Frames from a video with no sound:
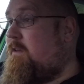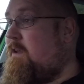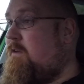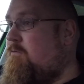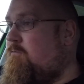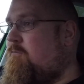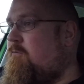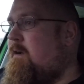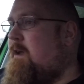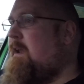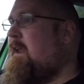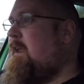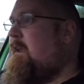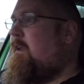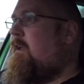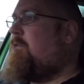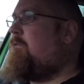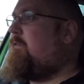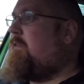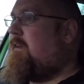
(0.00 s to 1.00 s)
really
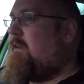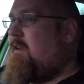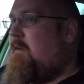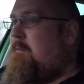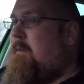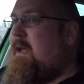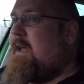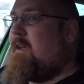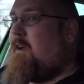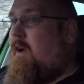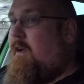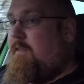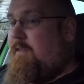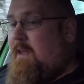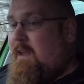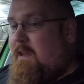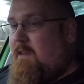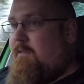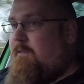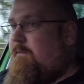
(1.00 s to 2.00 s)
love the Kamiq. I
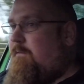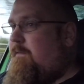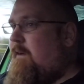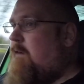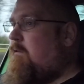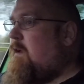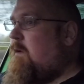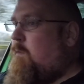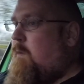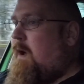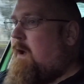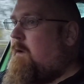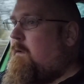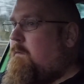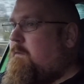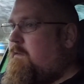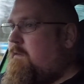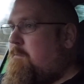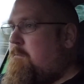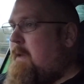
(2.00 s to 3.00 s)
think it's very well
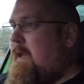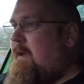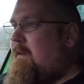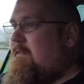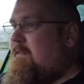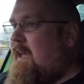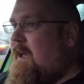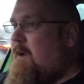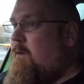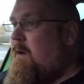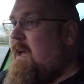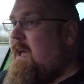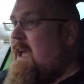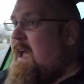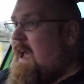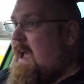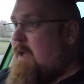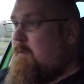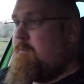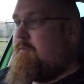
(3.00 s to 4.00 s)
specced out,
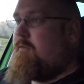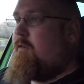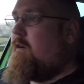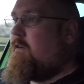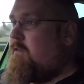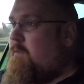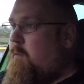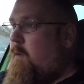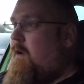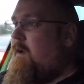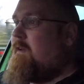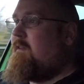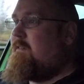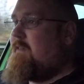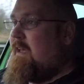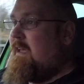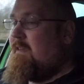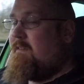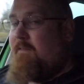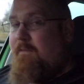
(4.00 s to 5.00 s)
and price-wise,
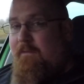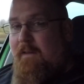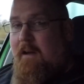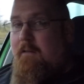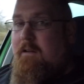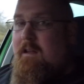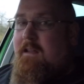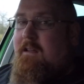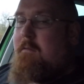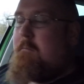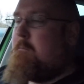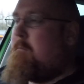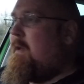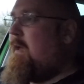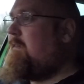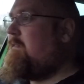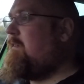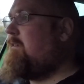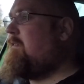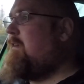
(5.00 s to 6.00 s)
it's very
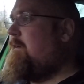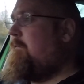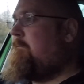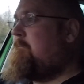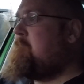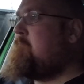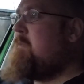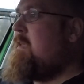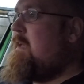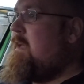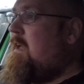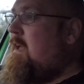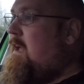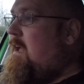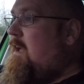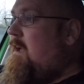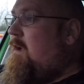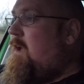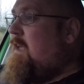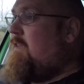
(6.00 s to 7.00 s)
competitive.
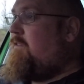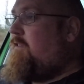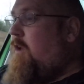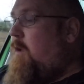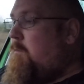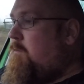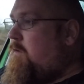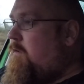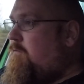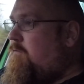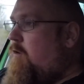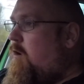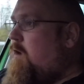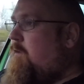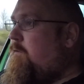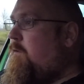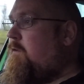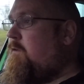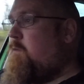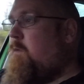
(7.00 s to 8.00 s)
In terms of
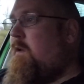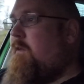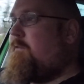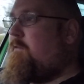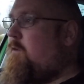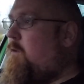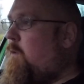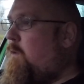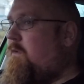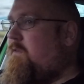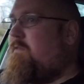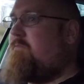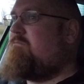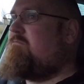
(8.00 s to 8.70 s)
rivals, well, of course,